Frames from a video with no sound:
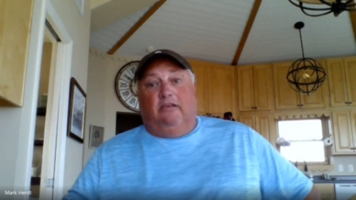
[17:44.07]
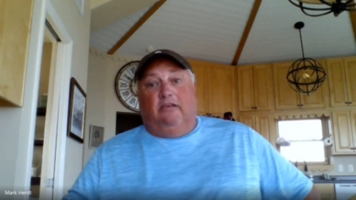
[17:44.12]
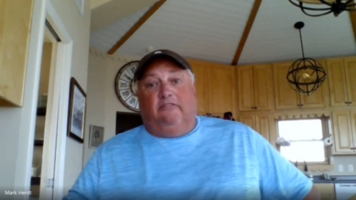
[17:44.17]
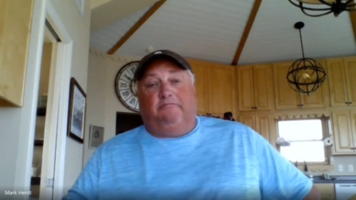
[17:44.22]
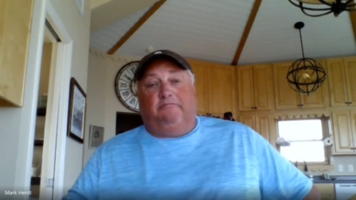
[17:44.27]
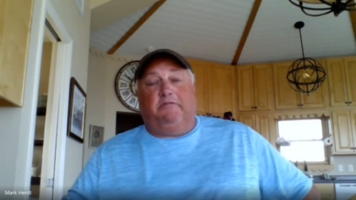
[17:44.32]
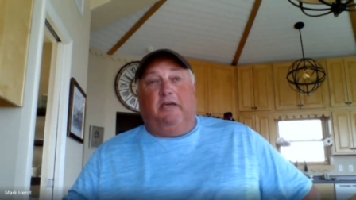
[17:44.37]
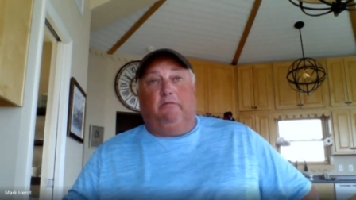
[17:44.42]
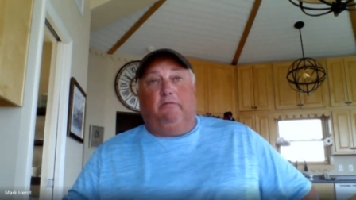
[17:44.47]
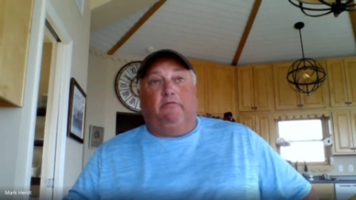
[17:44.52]
He's
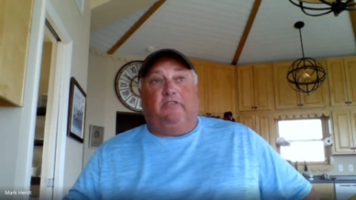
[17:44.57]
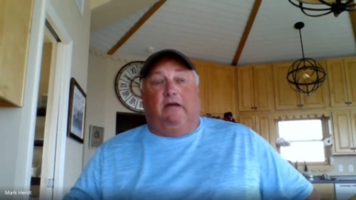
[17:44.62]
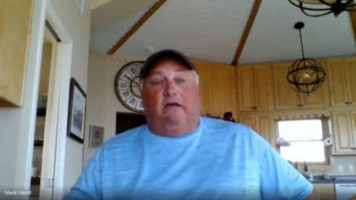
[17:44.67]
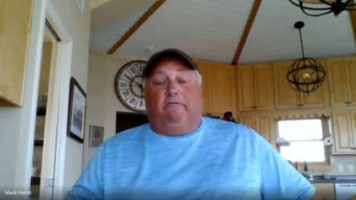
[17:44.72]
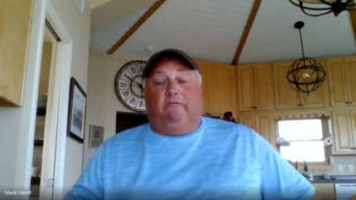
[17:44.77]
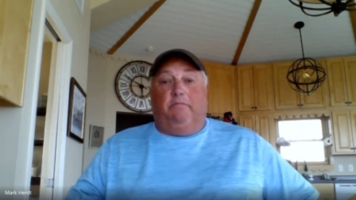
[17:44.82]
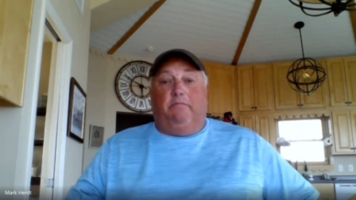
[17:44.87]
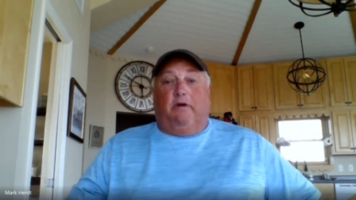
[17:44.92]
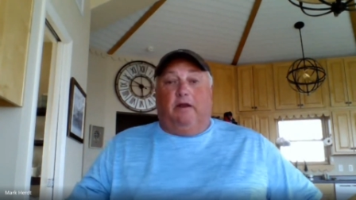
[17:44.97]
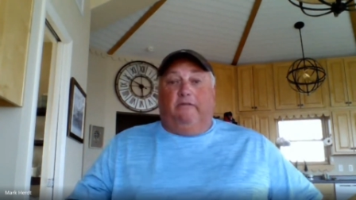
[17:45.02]
played with
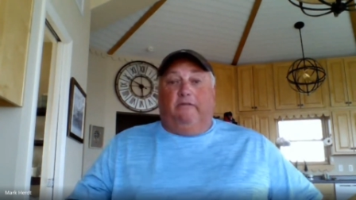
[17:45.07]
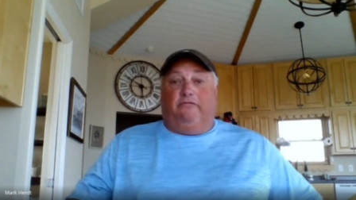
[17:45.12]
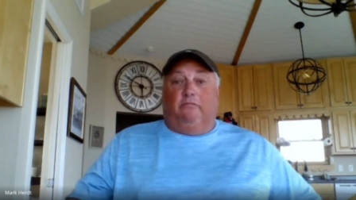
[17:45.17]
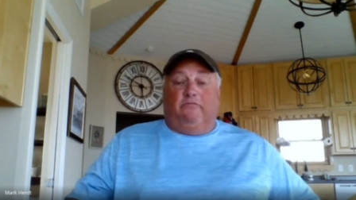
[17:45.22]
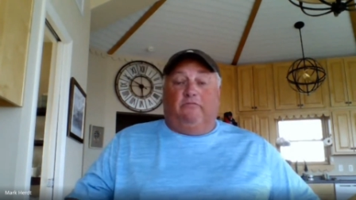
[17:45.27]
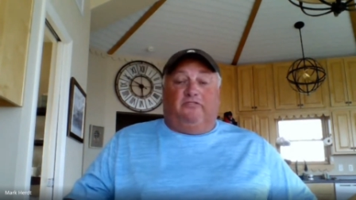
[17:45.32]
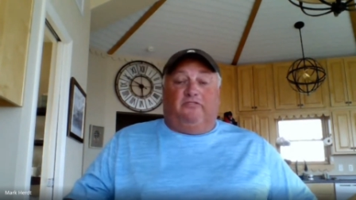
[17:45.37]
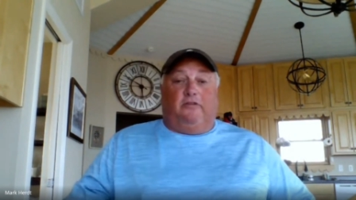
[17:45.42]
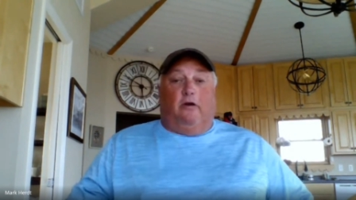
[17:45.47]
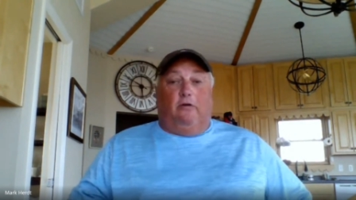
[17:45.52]
everybody
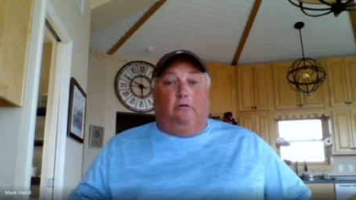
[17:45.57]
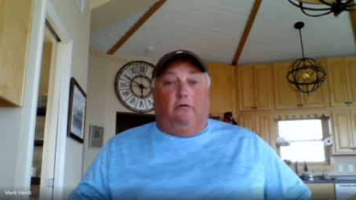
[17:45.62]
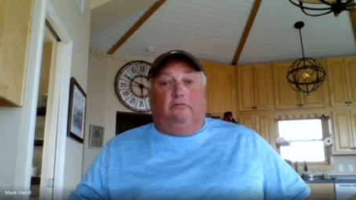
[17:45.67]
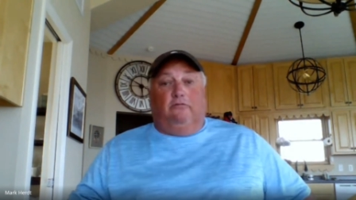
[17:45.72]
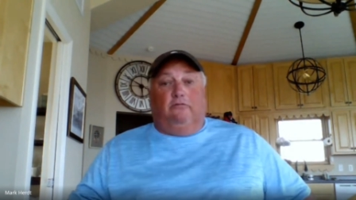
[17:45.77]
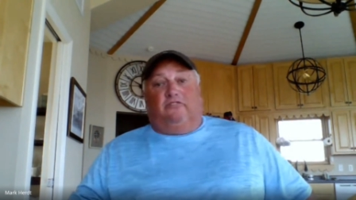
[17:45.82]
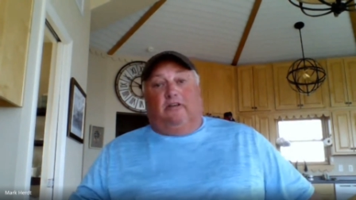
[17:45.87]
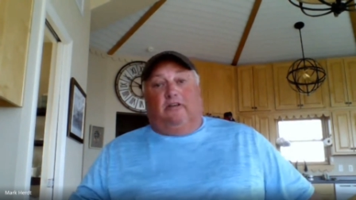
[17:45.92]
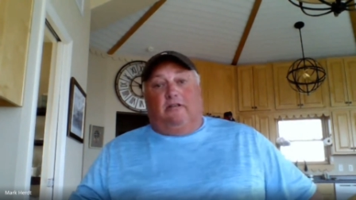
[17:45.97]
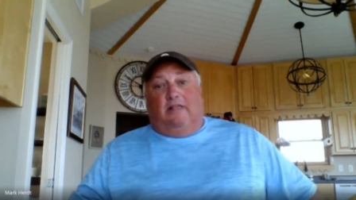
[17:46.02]
from
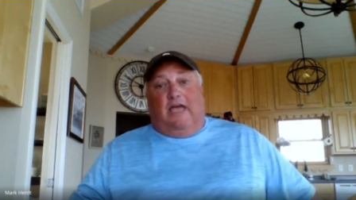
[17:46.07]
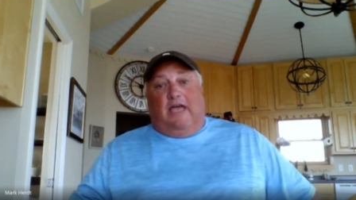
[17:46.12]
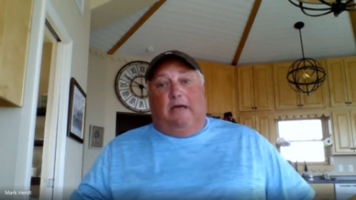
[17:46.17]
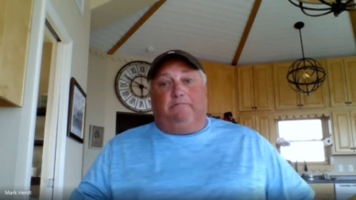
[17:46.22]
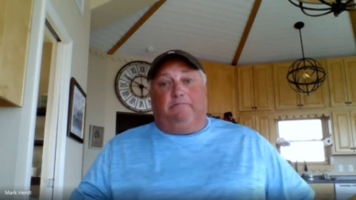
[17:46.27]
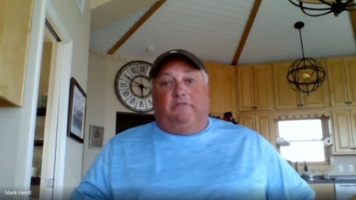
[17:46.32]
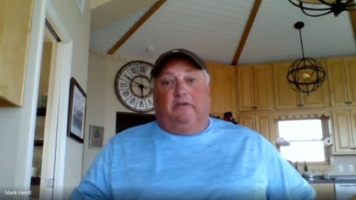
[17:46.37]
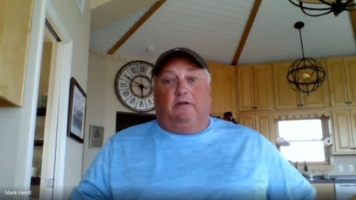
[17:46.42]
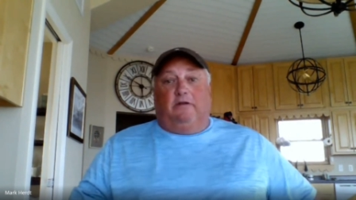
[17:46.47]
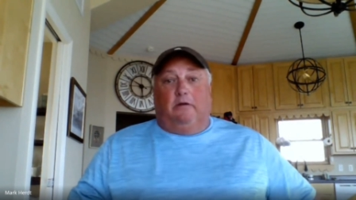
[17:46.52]
Stones to
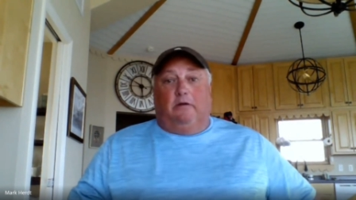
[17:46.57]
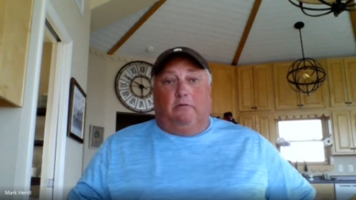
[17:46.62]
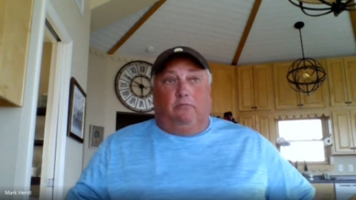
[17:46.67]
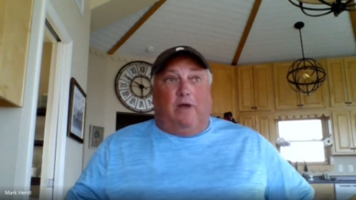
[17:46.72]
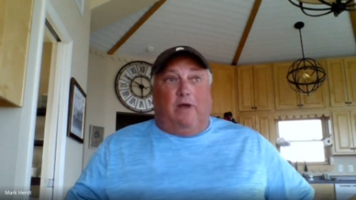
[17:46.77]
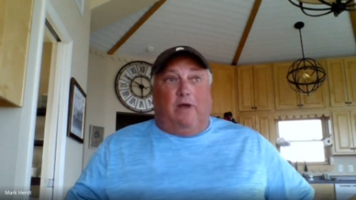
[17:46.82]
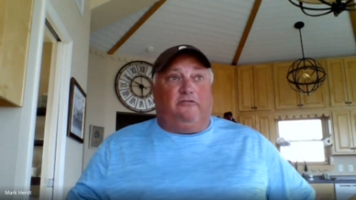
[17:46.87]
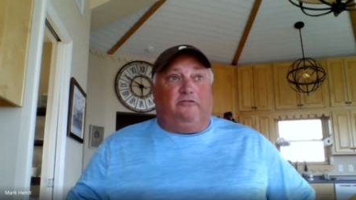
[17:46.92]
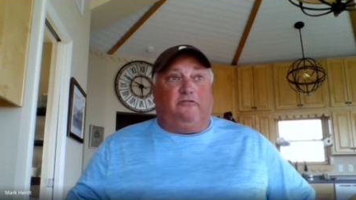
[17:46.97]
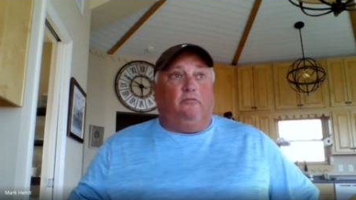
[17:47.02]
Clapton to
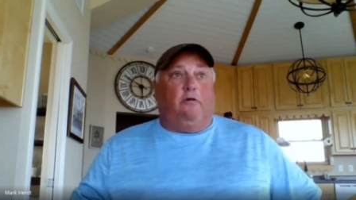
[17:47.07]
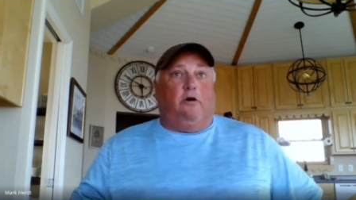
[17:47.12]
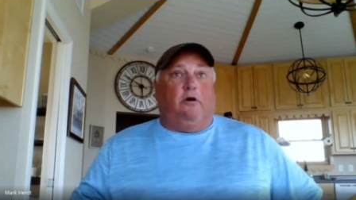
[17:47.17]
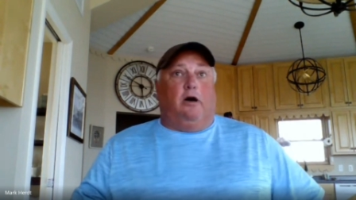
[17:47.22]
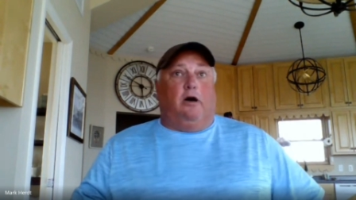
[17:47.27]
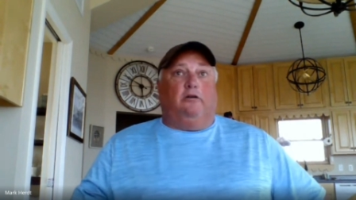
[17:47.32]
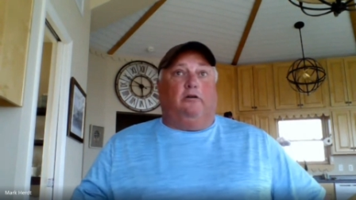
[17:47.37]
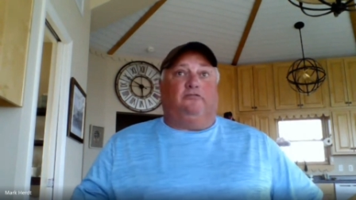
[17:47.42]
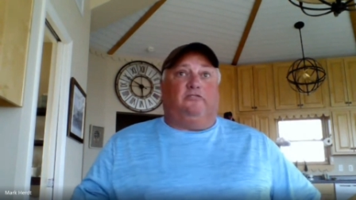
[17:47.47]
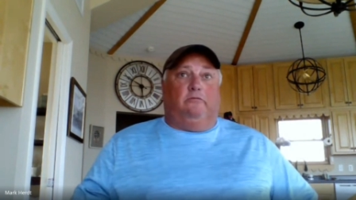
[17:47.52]
Roger
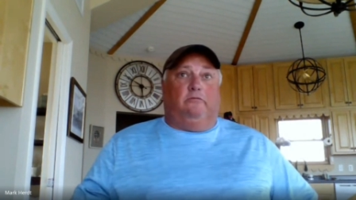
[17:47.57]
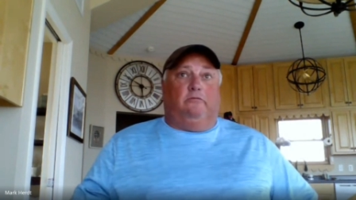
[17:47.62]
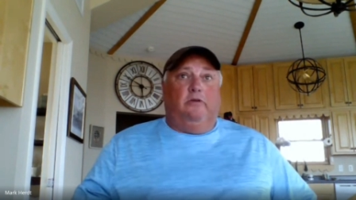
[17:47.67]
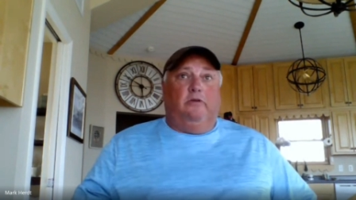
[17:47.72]
Waters to,